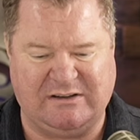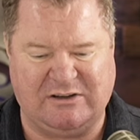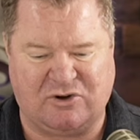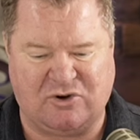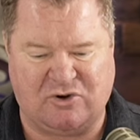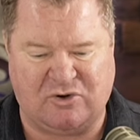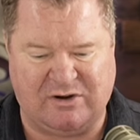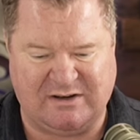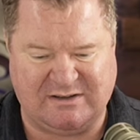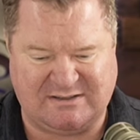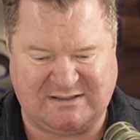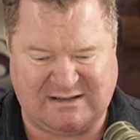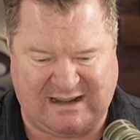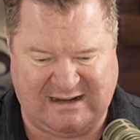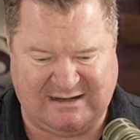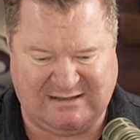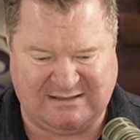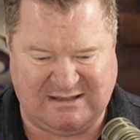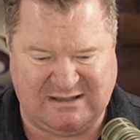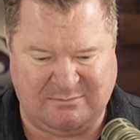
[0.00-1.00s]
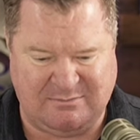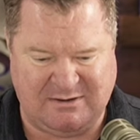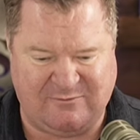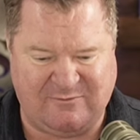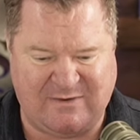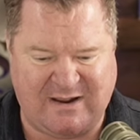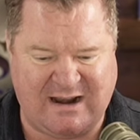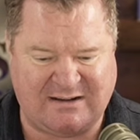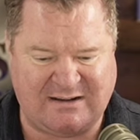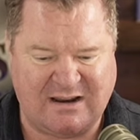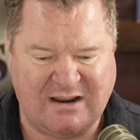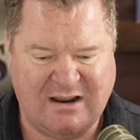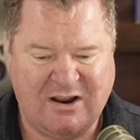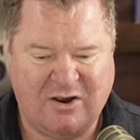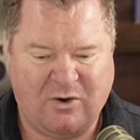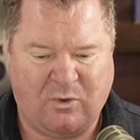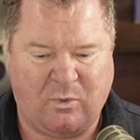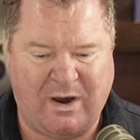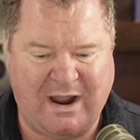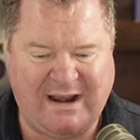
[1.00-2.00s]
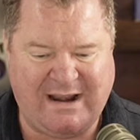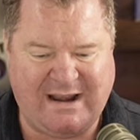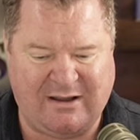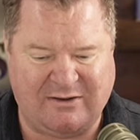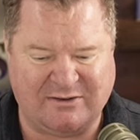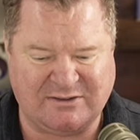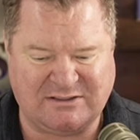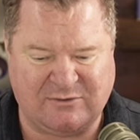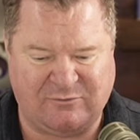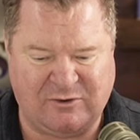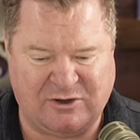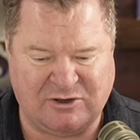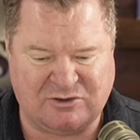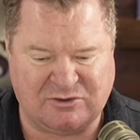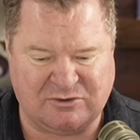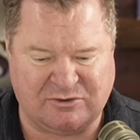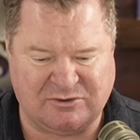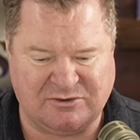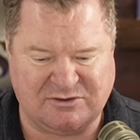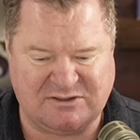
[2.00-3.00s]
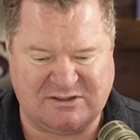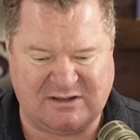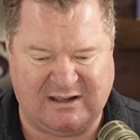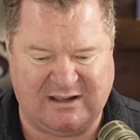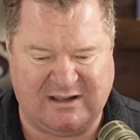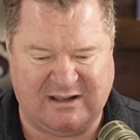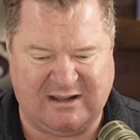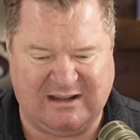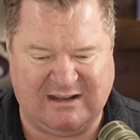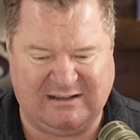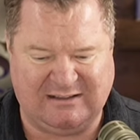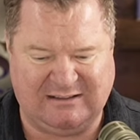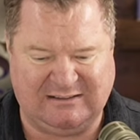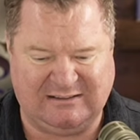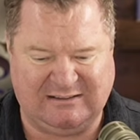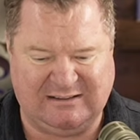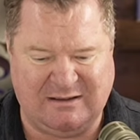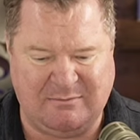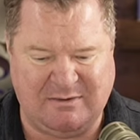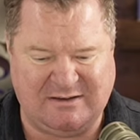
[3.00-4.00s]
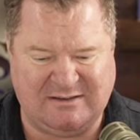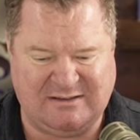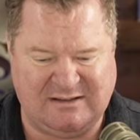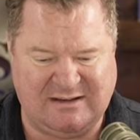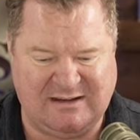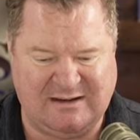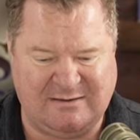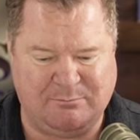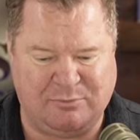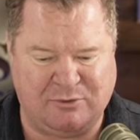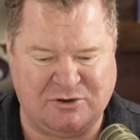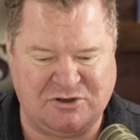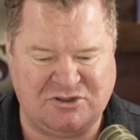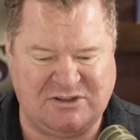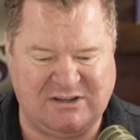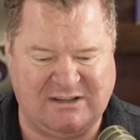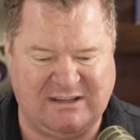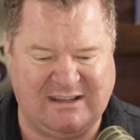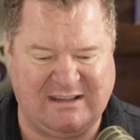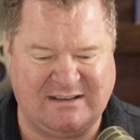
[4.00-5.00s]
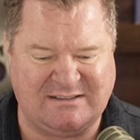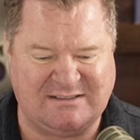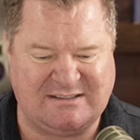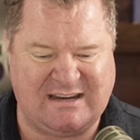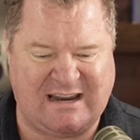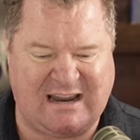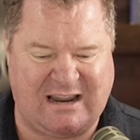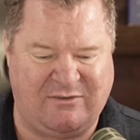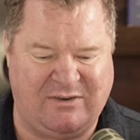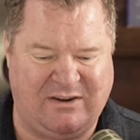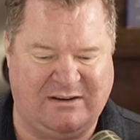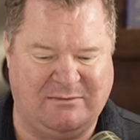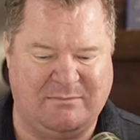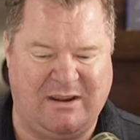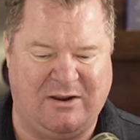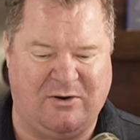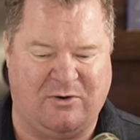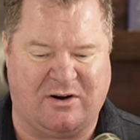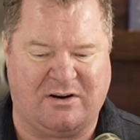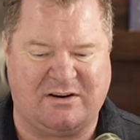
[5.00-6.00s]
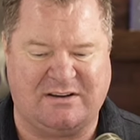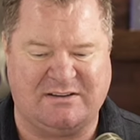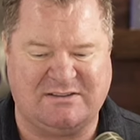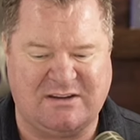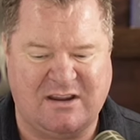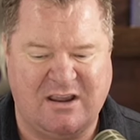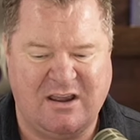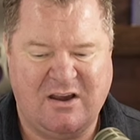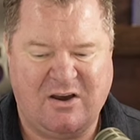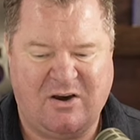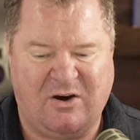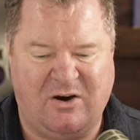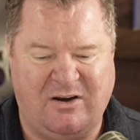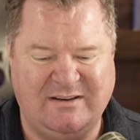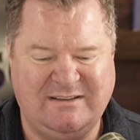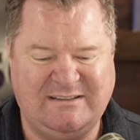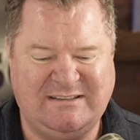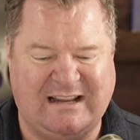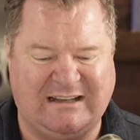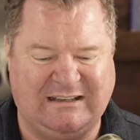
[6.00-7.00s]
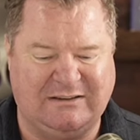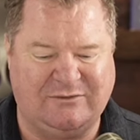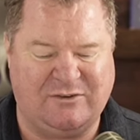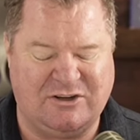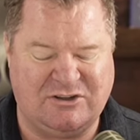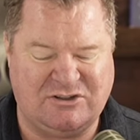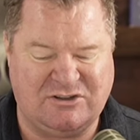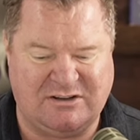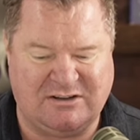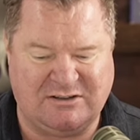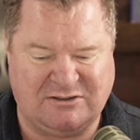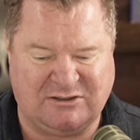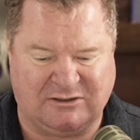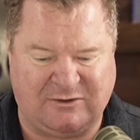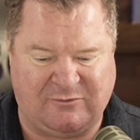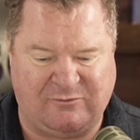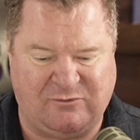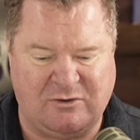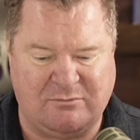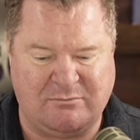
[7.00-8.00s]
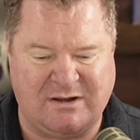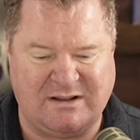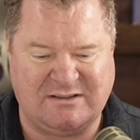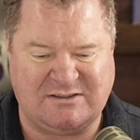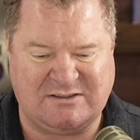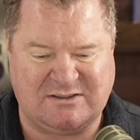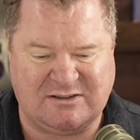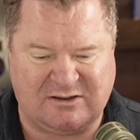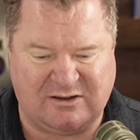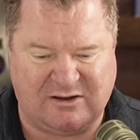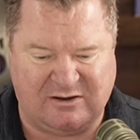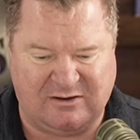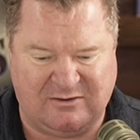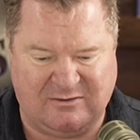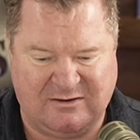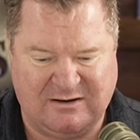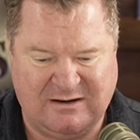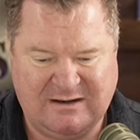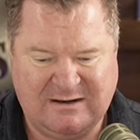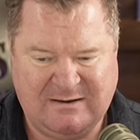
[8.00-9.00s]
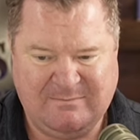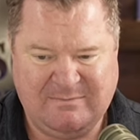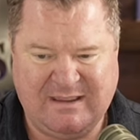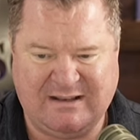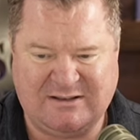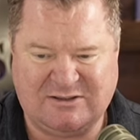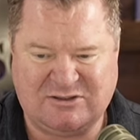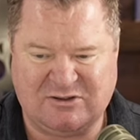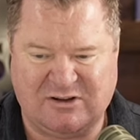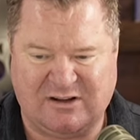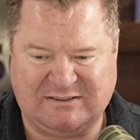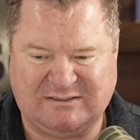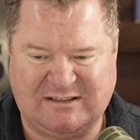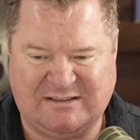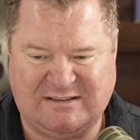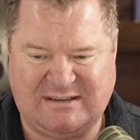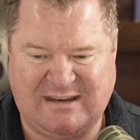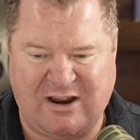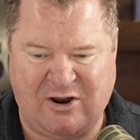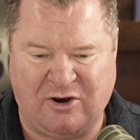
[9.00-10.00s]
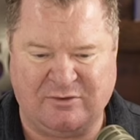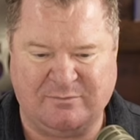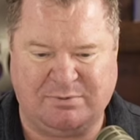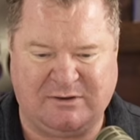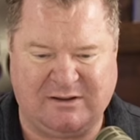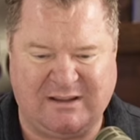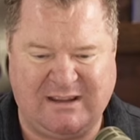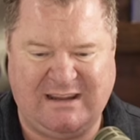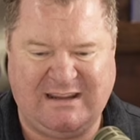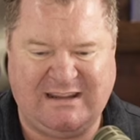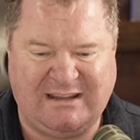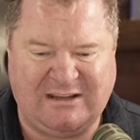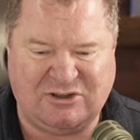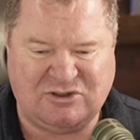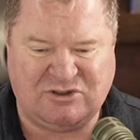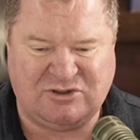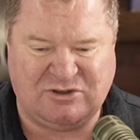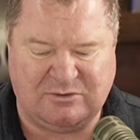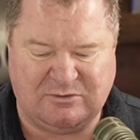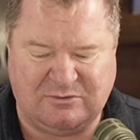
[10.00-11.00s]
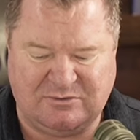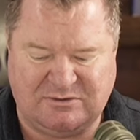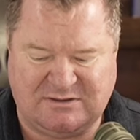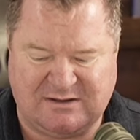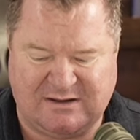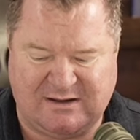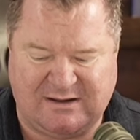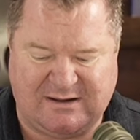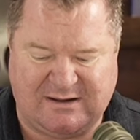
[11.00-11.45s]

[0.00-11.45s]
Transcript: to criticize them. In fact, White House officials limited and pushed against having Mayorkas on television until a few months ago, and sought to downplay issues